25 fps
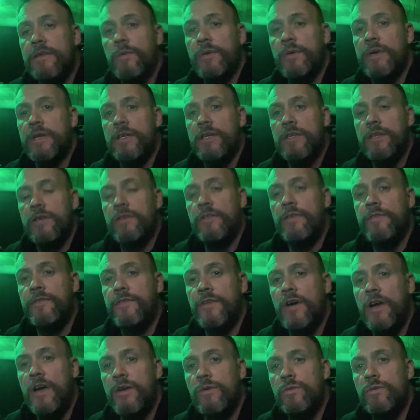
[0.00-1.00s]
we're going to do the
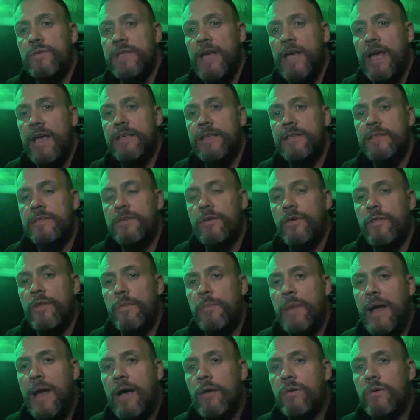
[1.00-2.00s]
final test on the
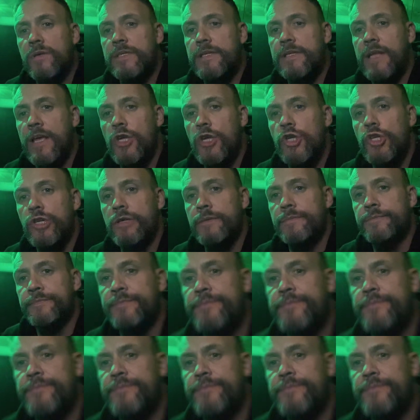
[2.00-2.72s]
power station.